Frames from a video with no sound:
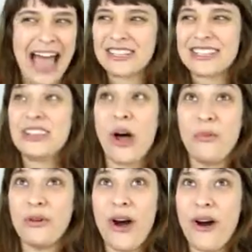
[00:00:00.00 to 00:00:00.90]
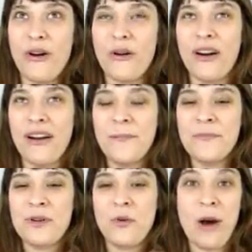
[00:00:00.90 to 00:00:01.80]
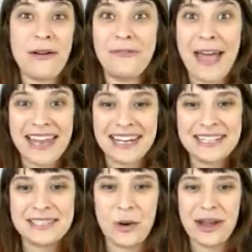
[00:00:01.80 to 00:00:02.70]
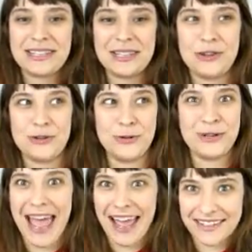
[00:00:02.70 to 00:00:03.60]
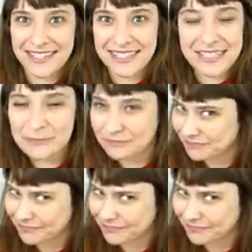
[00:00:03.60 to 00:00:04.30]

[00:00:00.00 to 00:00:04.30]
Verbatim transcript: I just don't know what Fen is going to do next.